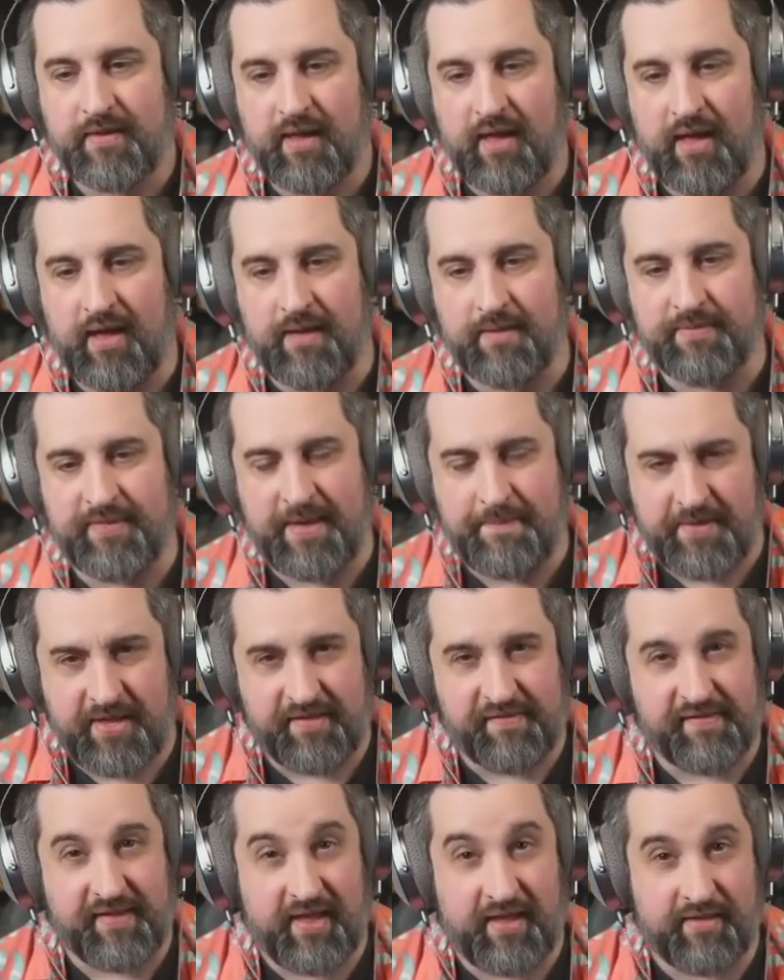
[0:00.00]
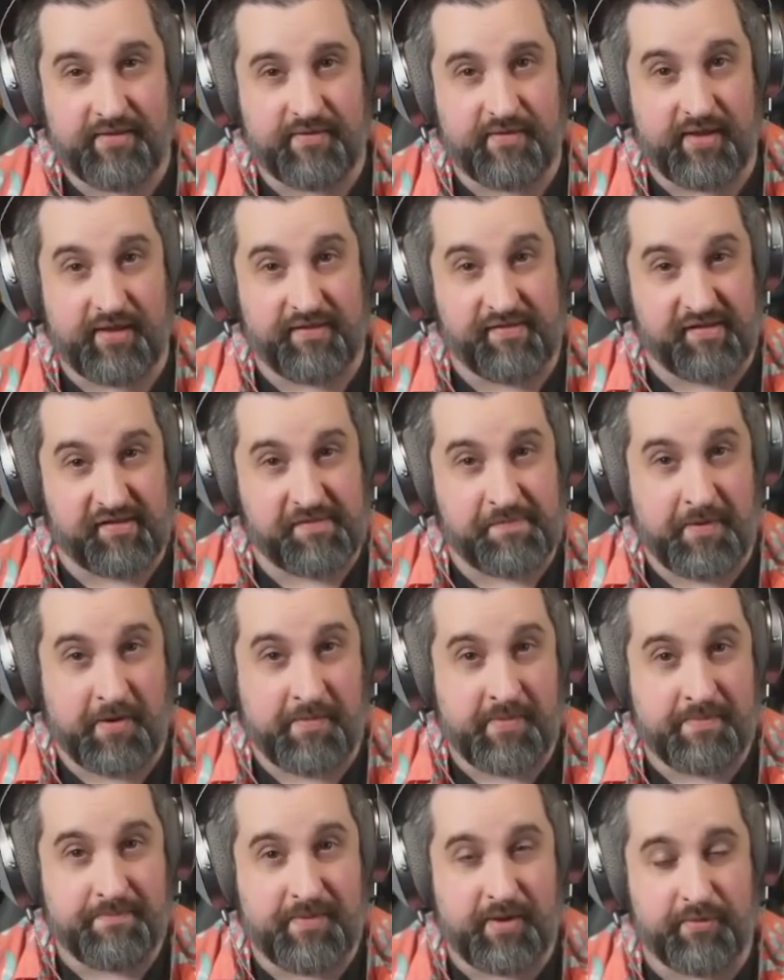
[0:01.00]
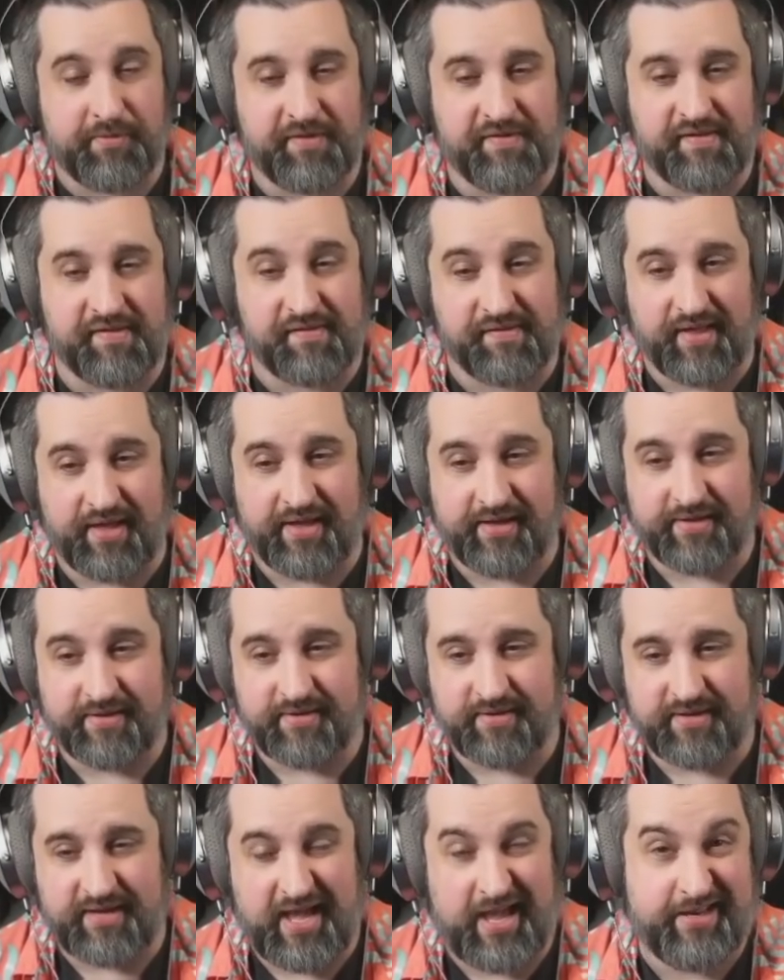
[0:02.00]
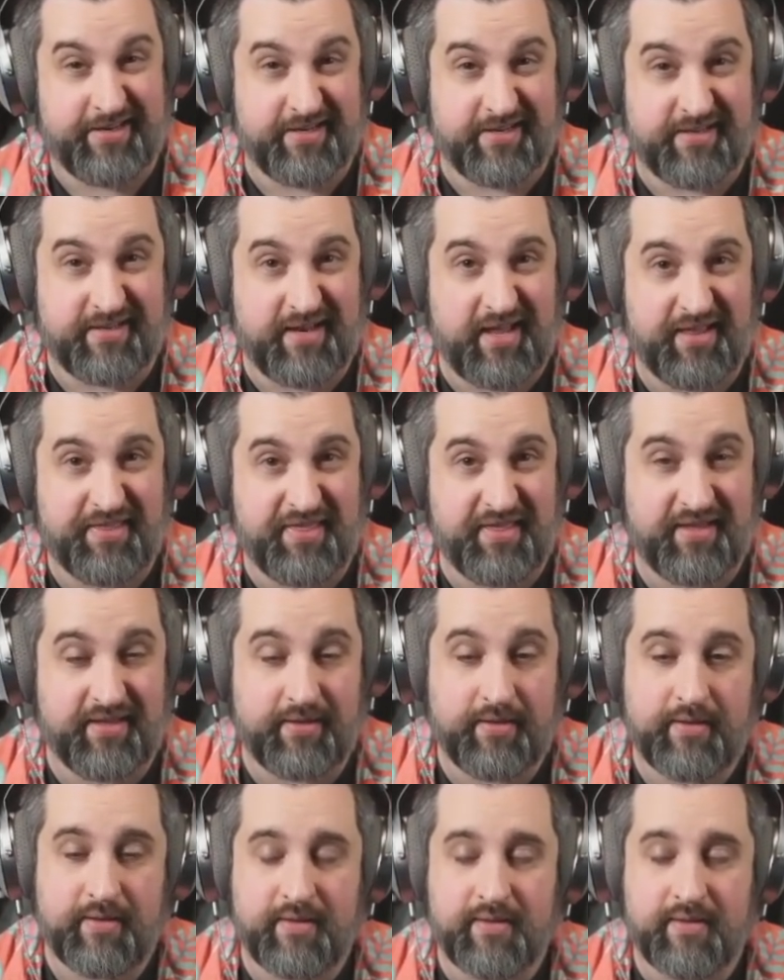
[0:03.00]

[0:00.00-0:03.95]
That being said, his experiment bonus is like kind of nothing.